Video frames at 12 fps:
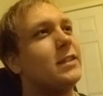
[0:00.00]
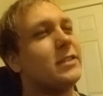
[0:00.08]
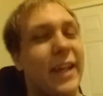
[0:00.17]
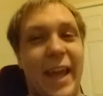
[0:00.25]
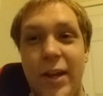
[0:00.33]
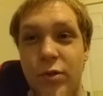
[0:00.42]

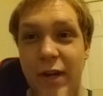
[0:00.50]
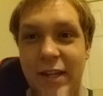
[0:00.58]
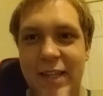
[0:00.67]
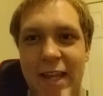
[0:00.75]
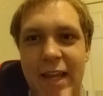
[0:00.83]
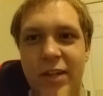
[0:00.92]
Like, Android
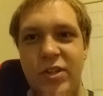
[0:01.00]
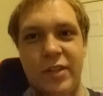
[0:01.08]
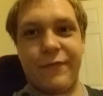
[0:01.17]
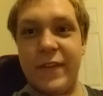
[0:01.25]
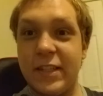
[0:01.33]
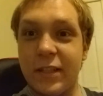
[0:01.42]
18, she's
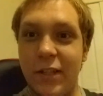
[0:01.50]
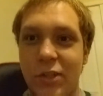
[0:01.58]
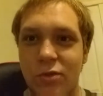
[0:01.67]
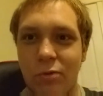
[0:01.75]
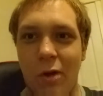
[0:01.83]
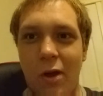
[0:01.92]
physically
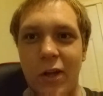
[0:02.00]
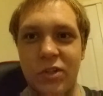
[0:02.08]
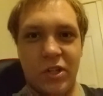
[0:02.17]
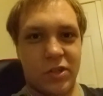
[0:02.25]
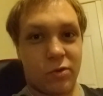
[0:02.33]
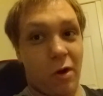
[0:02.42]
strong,
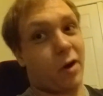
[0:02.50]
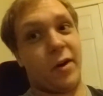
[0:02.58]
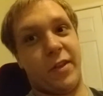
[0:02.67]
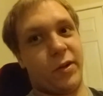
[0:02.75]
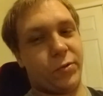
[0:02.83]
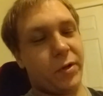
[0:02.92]
she's stronger
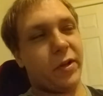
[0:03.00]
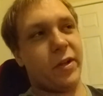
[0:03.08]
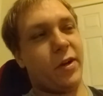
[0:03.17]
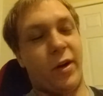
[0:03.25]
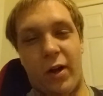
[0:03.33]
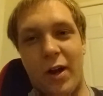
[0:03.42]
than
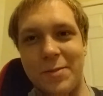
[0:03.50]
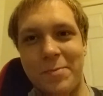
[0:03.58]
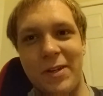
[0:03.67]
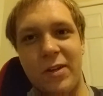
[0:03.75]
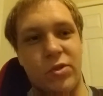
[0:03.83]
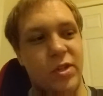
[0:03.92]
Krillin, her
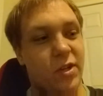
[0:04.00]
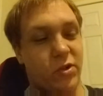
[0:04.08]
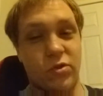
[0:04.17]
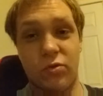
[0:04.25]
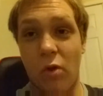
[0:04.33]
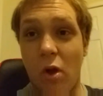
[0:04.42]
husband, you know, she's a
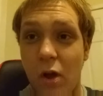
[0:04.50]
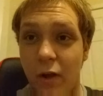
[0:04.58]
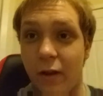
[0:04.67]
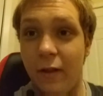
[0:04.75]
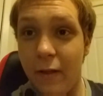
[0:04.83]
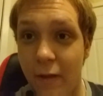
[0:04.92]

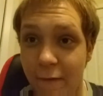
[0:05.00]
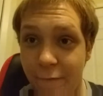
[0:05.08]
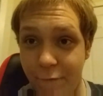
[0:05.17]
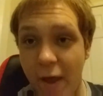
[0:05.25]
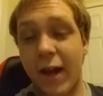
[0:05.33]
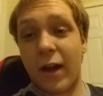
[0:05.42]
strong
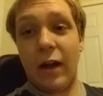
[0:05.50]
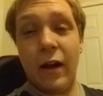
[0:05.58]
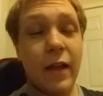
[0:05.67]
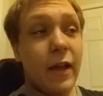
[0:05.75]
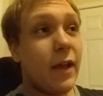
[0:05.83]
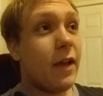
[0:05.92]
fighter,
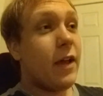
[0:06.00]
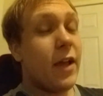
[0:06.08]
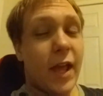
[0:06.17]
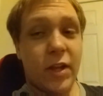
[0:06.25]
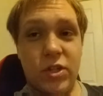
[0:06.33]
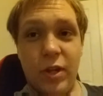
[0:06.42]

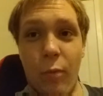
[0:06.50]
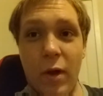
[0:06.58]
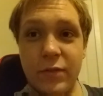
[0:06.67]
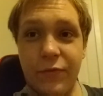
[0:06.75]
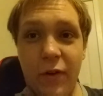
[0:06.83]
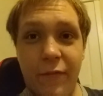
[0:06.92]
and she
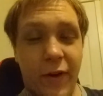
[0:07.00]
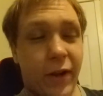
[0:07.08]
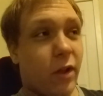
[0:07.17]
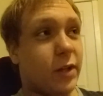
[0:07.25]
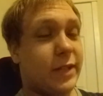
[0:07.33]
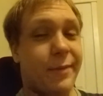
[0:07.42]
was for a very
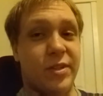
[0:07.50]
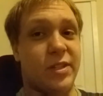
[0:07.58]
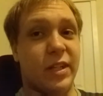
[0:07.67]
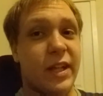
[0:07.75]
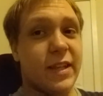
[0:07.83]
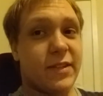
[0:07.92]
long time, and
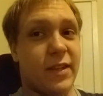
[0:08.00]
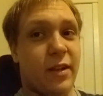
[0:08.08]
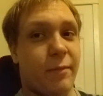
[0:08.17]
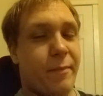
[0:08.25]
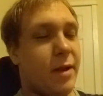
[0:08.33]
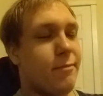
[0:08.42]
still is,
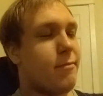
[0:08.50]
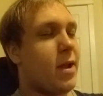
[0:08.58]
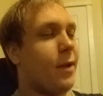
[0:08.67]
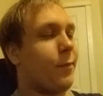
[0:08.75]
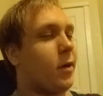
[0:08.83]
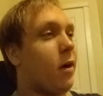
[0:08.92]
in
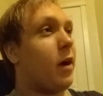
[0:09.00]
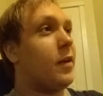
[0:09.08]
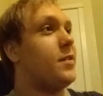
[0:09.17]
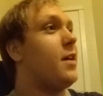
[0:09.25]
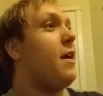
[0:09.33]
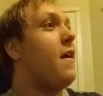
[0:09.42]
many regards.